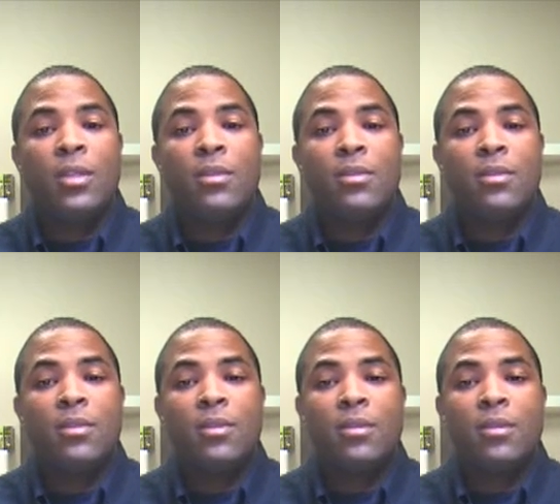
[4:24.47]
You.
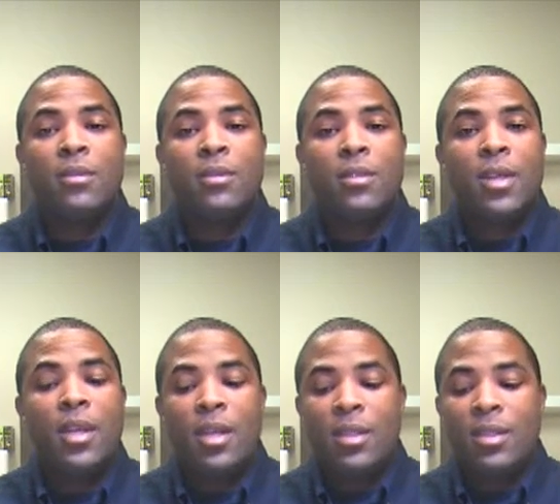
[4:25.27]

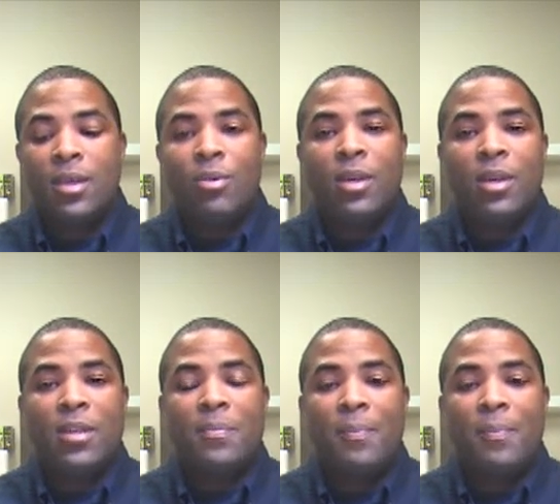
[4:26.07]
So,